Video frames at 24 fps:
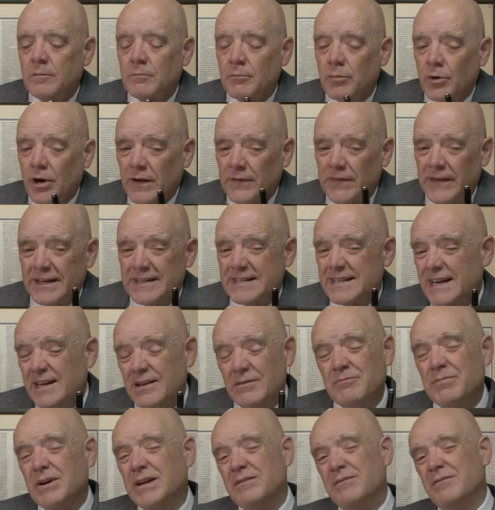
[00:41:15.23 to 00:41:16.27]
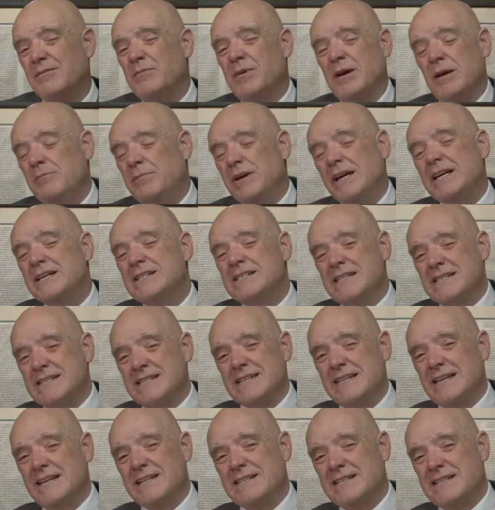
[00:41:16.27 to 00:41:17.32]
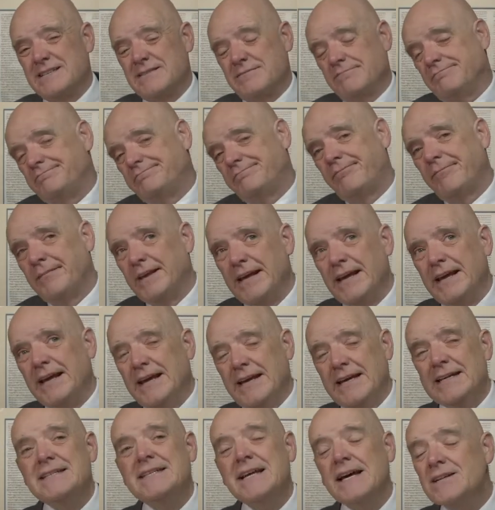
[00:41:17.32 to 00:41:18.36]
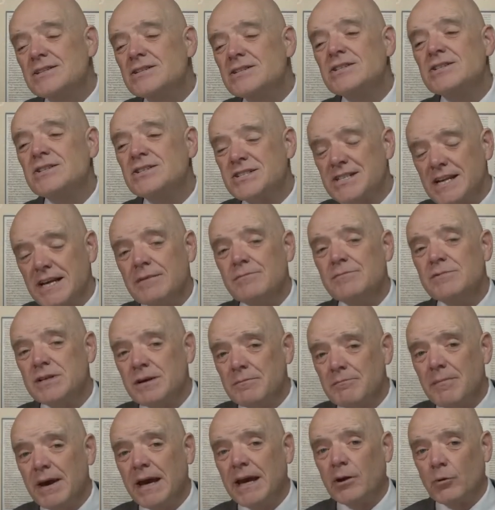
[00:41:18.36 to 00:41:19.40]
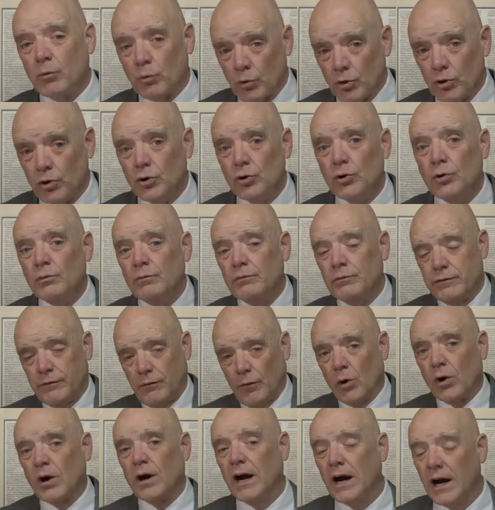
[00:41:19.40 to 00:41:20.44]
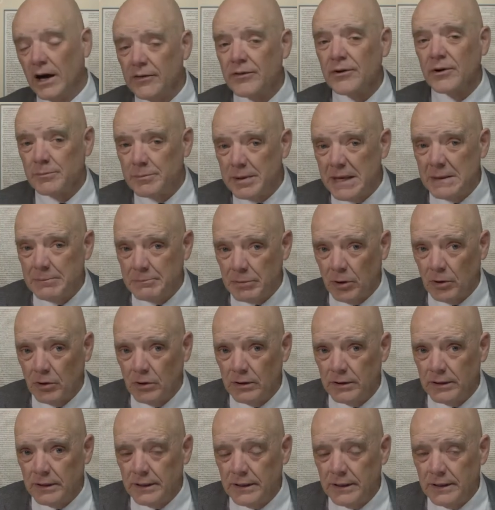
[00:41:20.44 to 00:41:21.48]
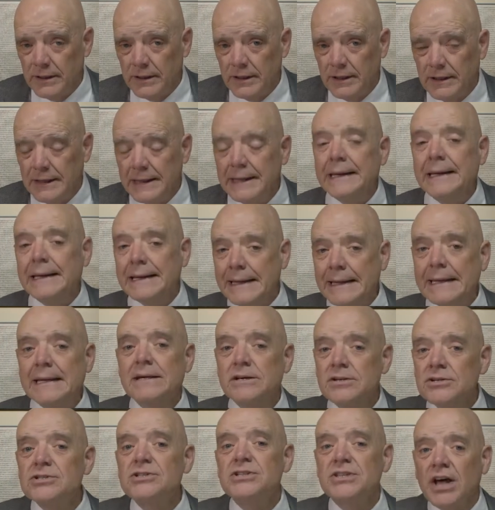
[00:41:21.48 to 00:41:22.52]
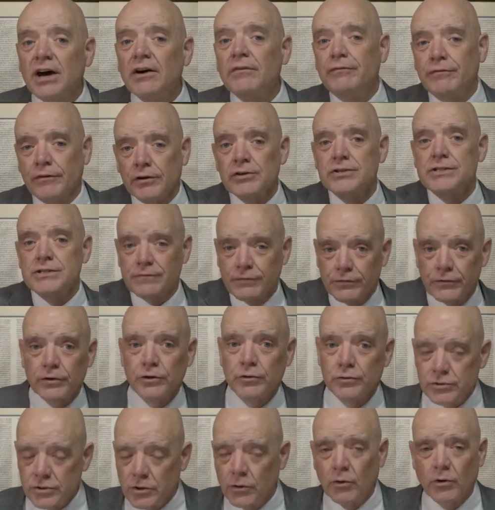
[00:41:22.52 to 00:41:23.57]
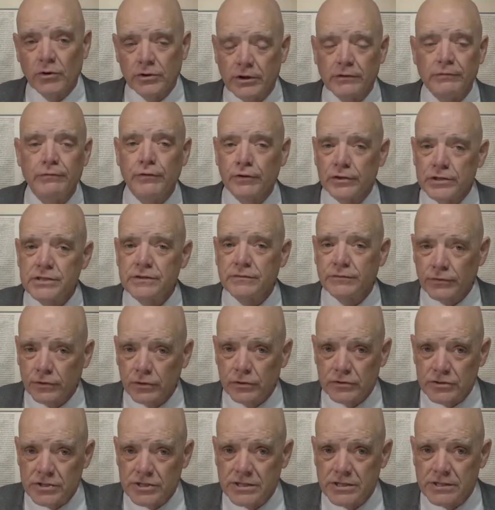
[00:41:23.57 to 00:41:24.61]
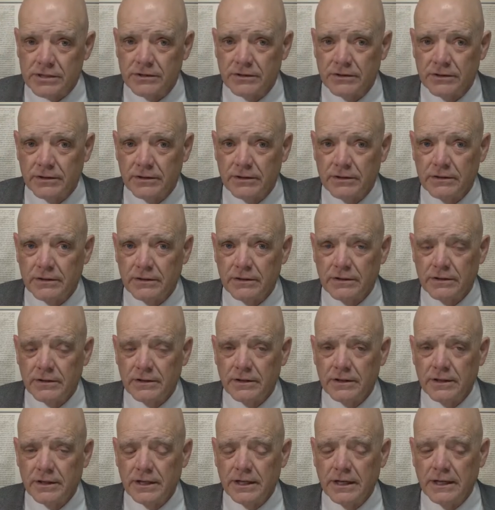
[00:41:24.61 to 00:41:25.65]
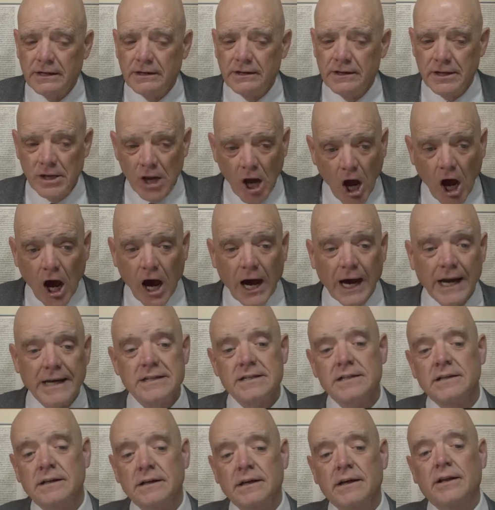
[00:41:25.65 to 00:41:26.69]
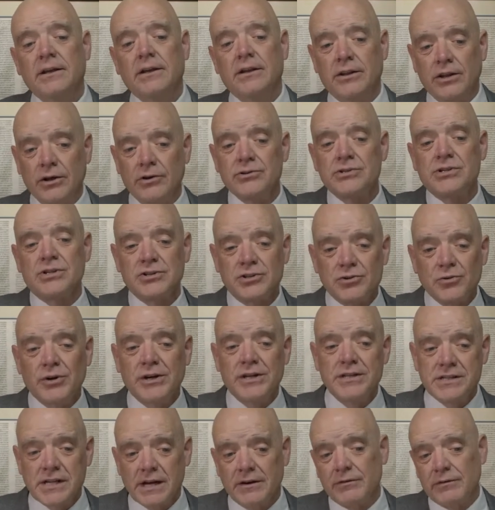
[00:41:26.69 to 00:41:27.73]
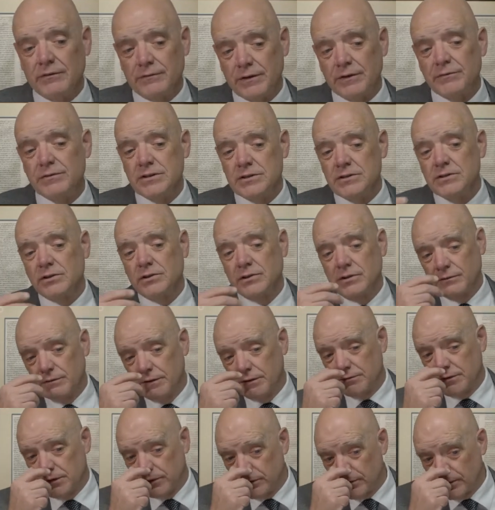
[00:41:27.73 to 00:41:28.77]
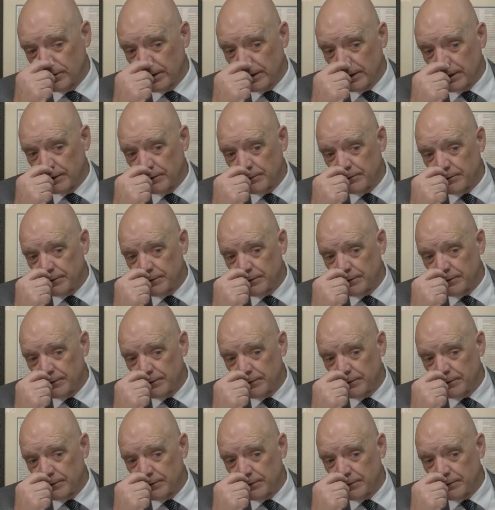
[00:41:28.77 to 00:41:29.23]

brought that together, but because it's it's it doesn't seem to make room for other people. He is the first fruit or the first fruits, not those in 27, 52 to 53.